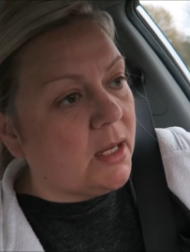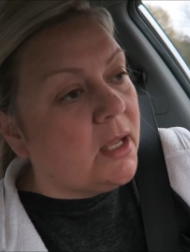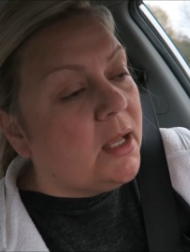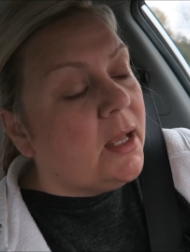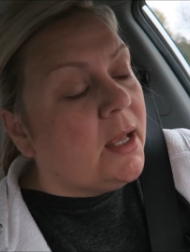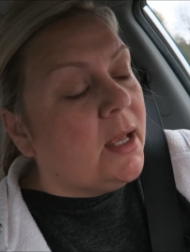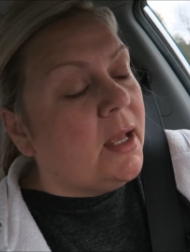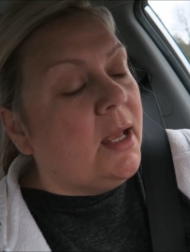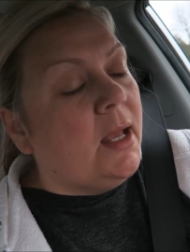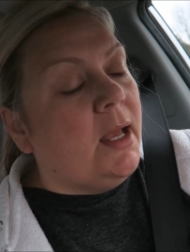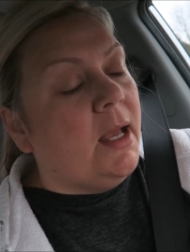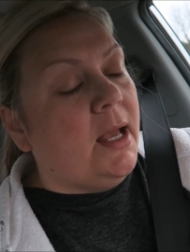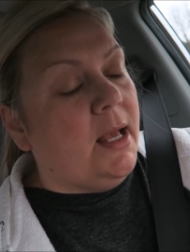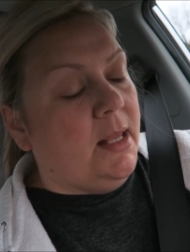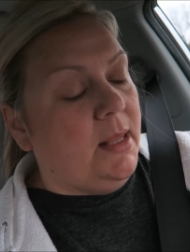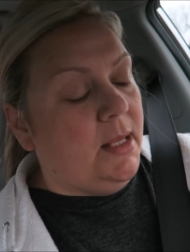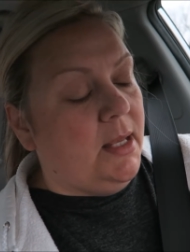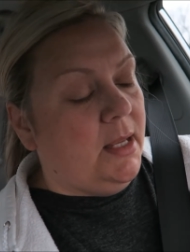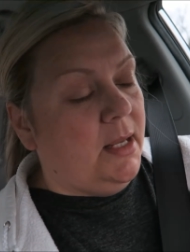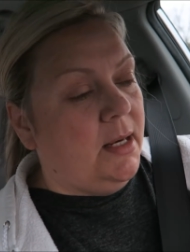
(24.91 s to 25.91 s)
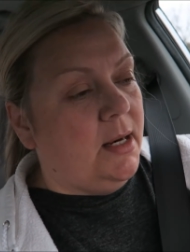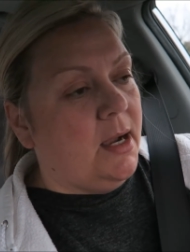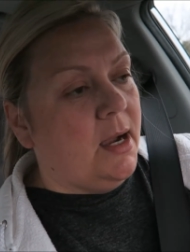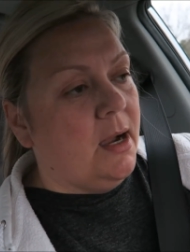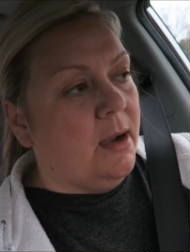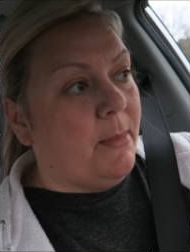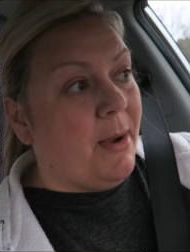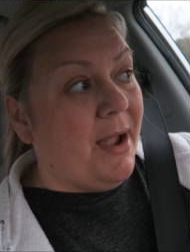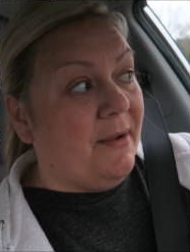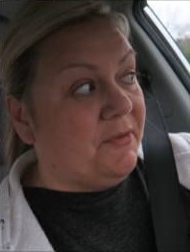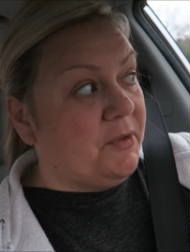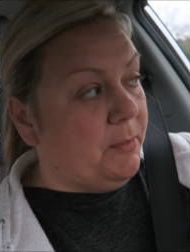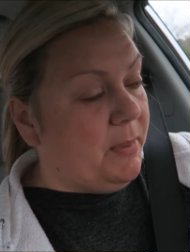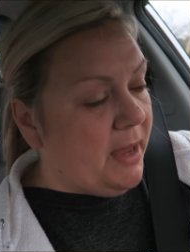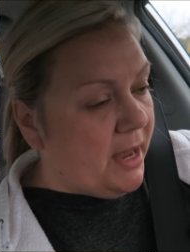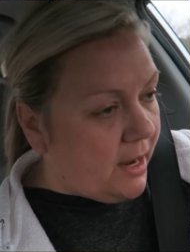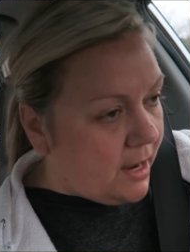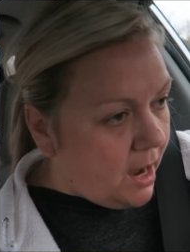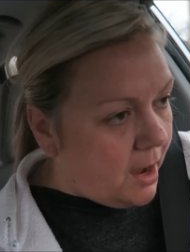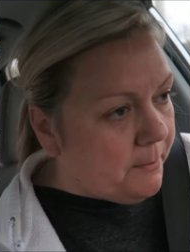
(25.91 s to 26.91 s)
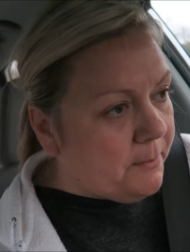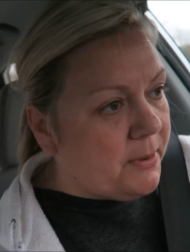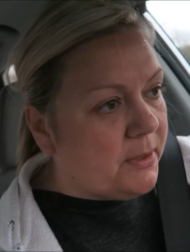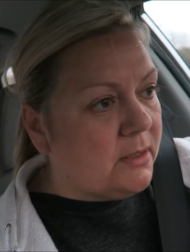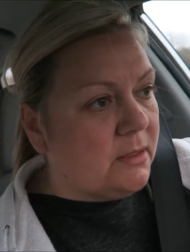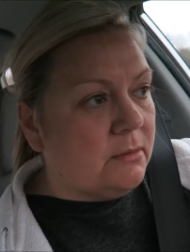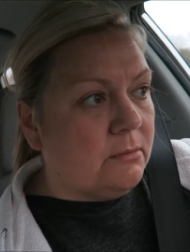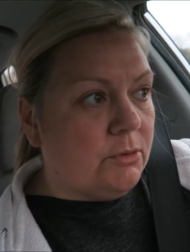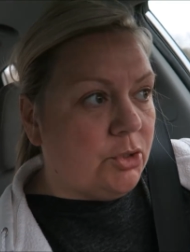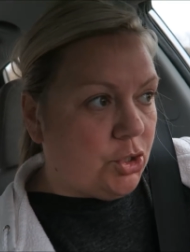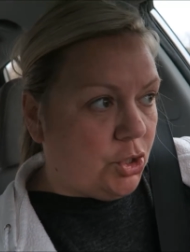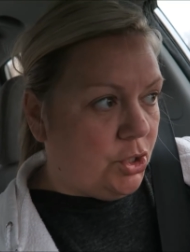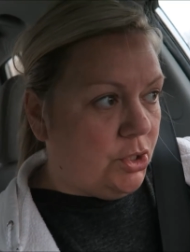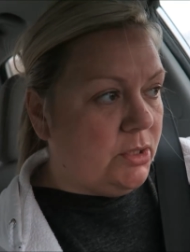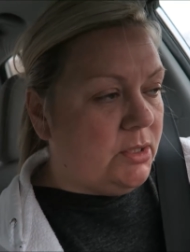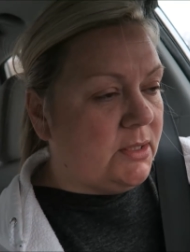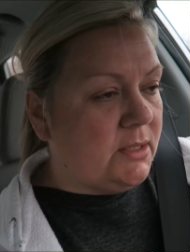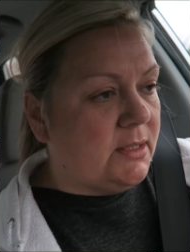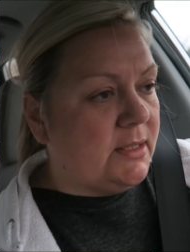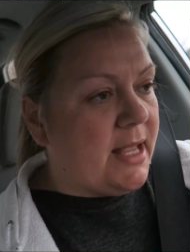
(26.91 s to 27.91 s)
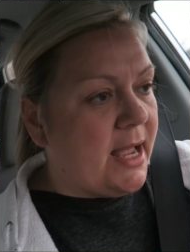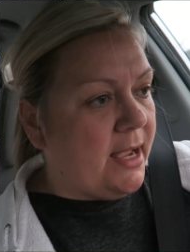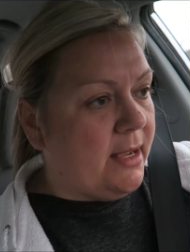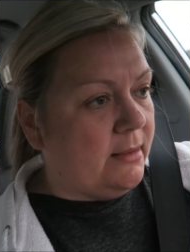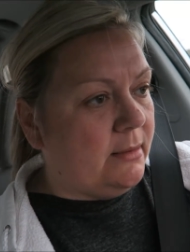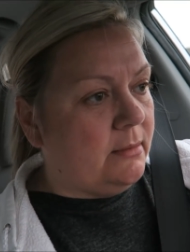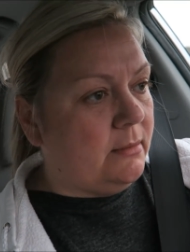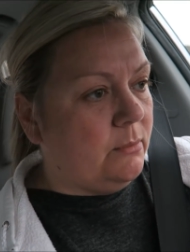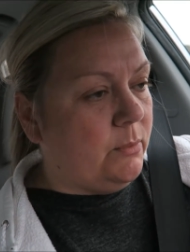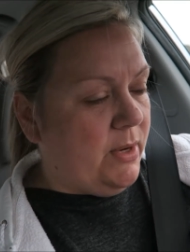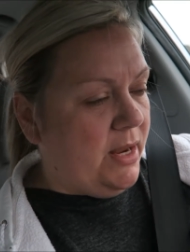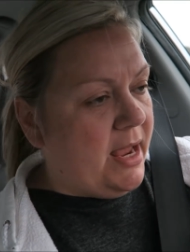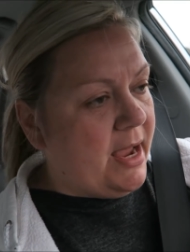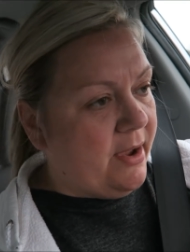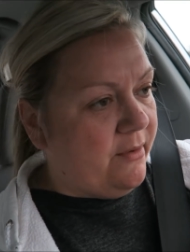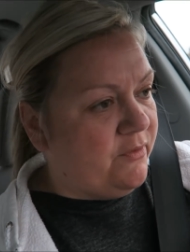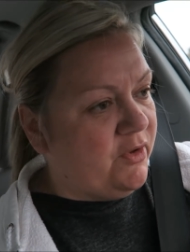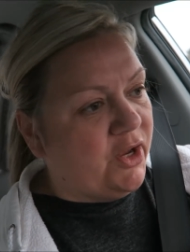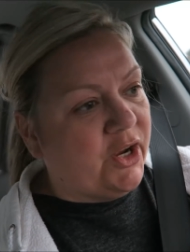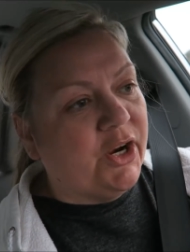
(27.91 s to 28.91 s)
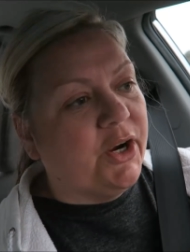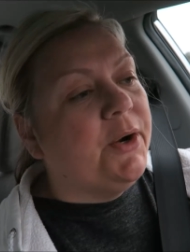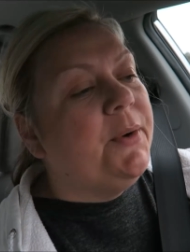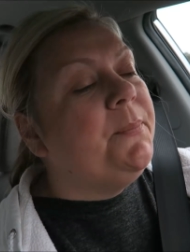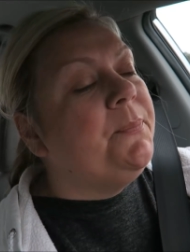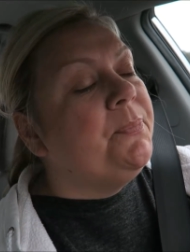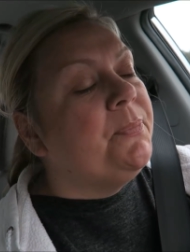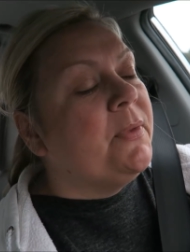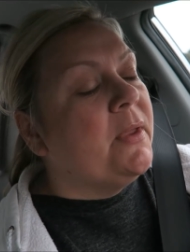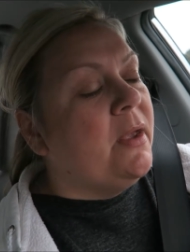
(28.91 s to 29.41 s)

And then um, I have to pick up shirts that we have here.